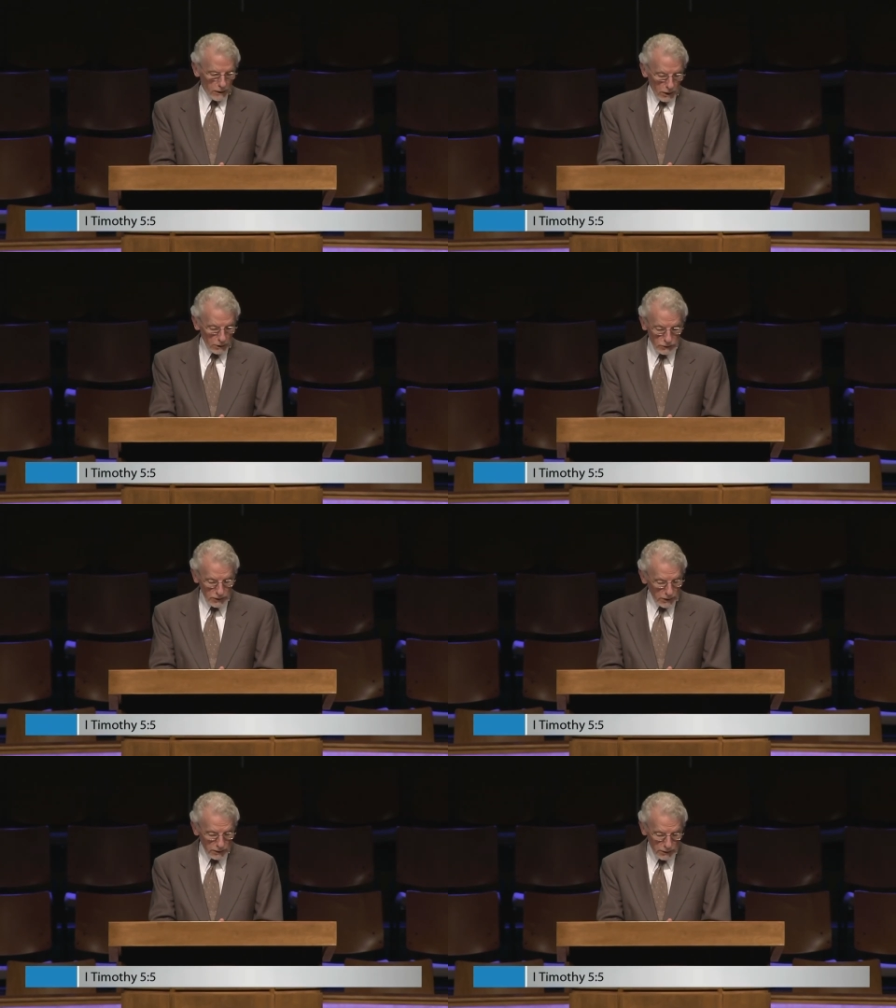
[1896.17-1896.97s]
All
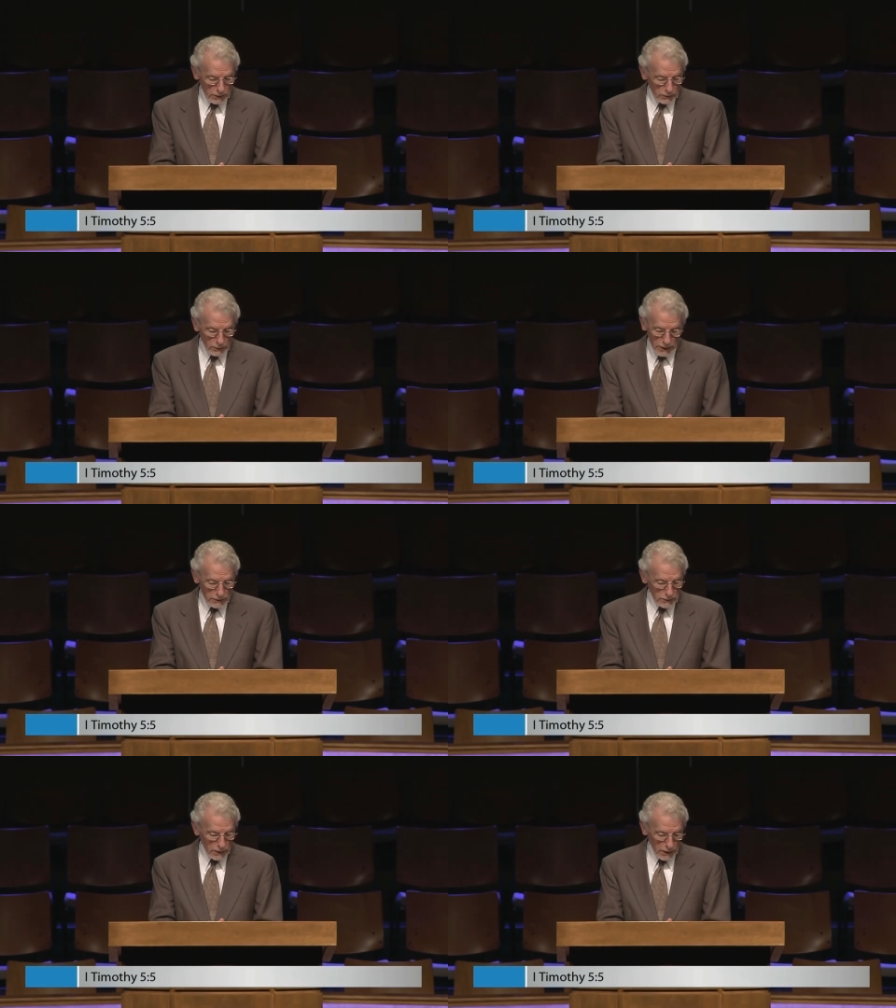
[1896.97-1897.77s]
she can do
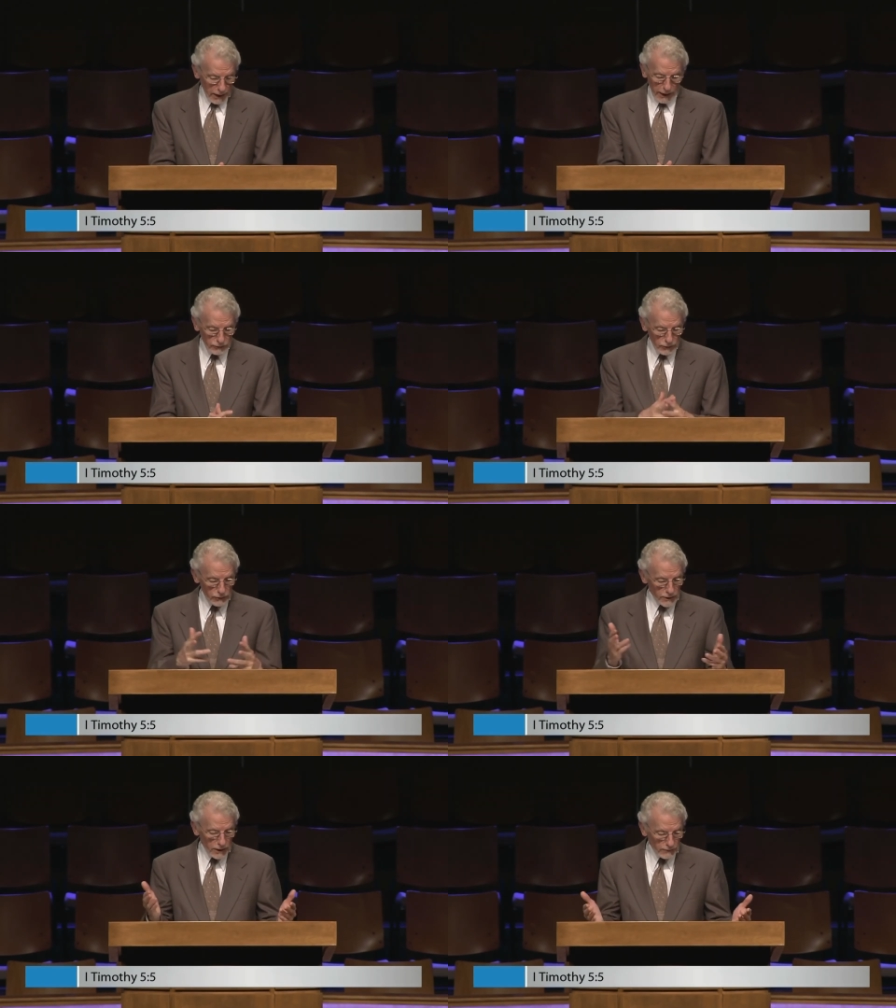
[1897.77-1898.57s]
is cast
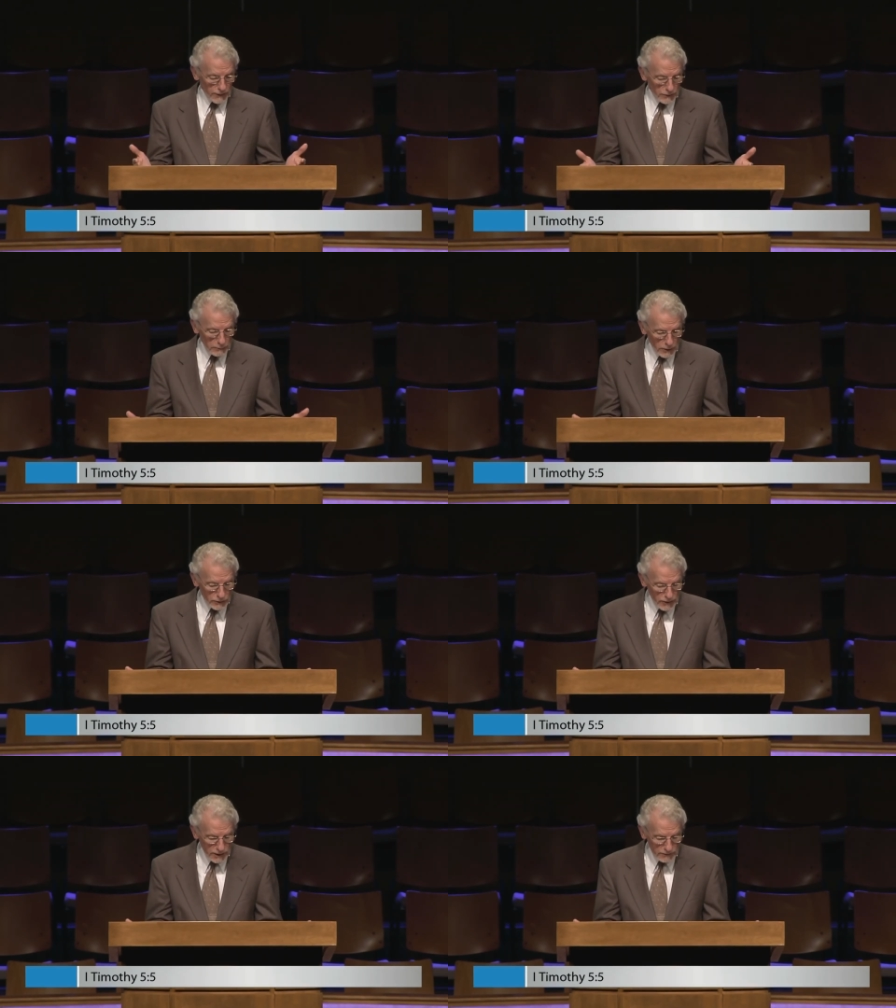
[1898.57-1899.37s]
herself on the
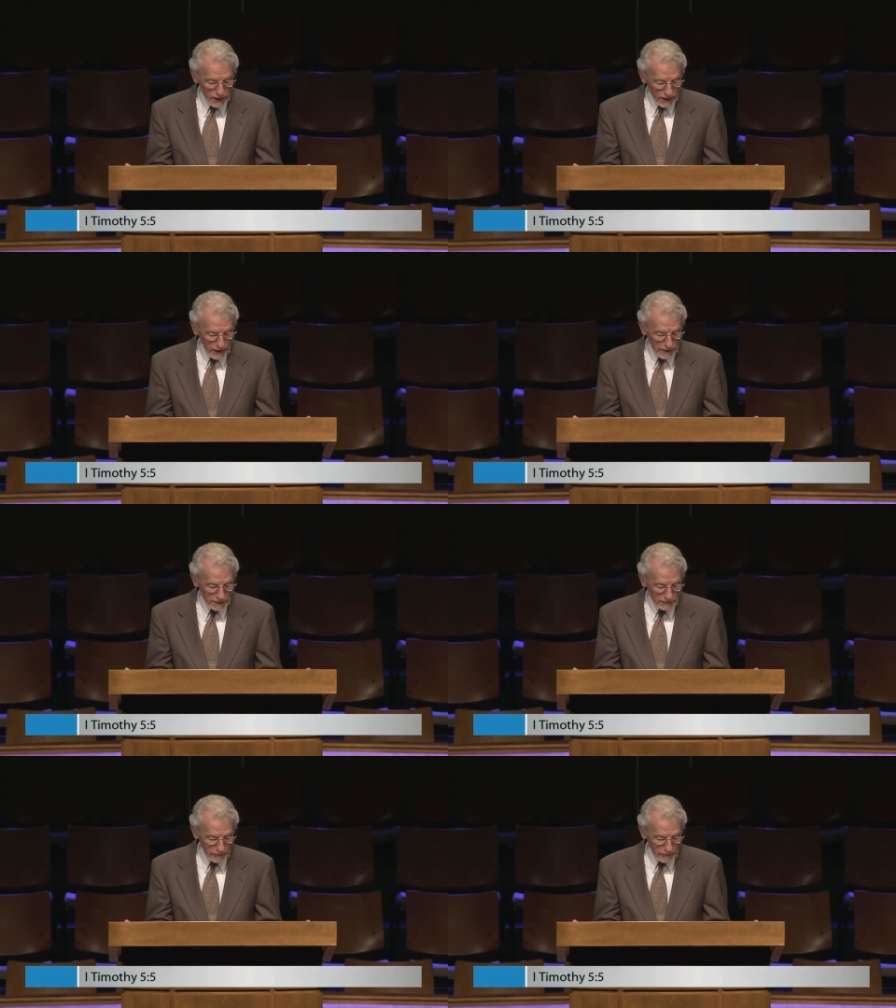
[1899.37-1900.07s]
mercy of God.